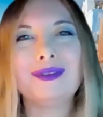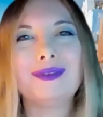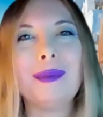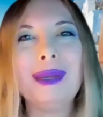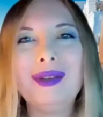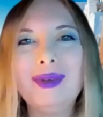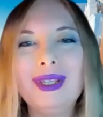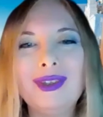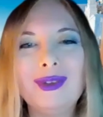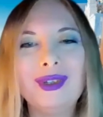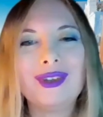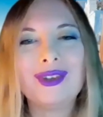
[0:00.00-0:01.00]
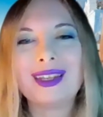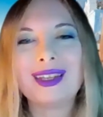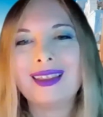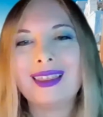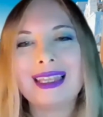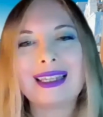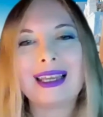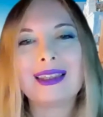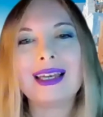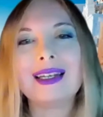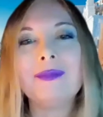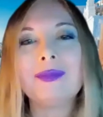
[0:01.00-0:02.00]
family reunions and things
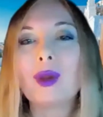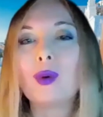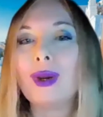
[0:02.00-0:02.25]
like that,